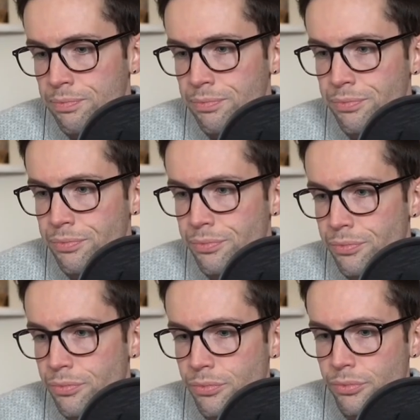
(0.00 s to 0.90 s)

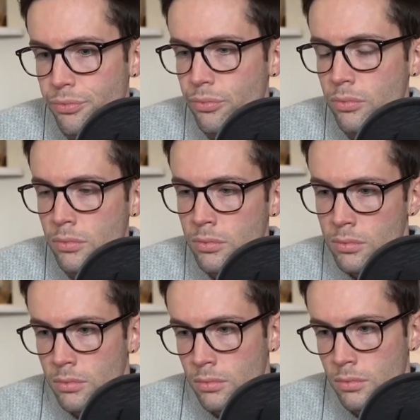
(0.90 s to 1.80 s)

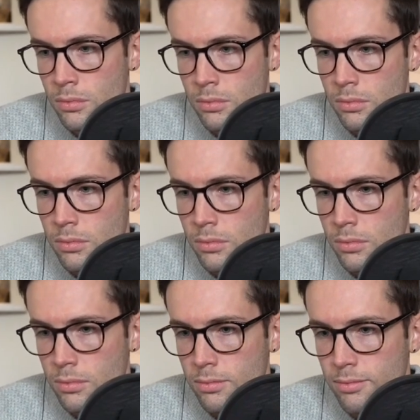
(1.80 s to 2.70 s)

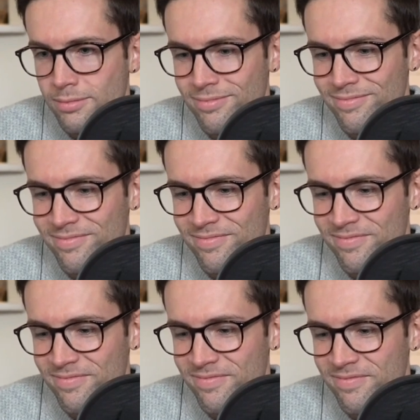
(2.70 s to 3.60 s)

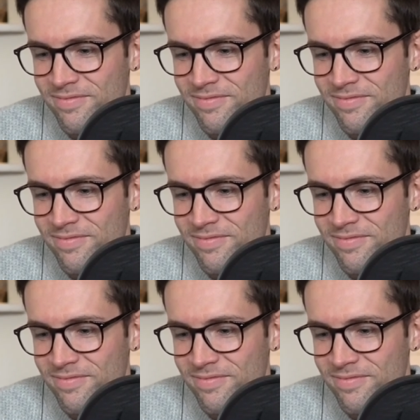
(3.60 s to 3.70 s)
This person isn't speaking.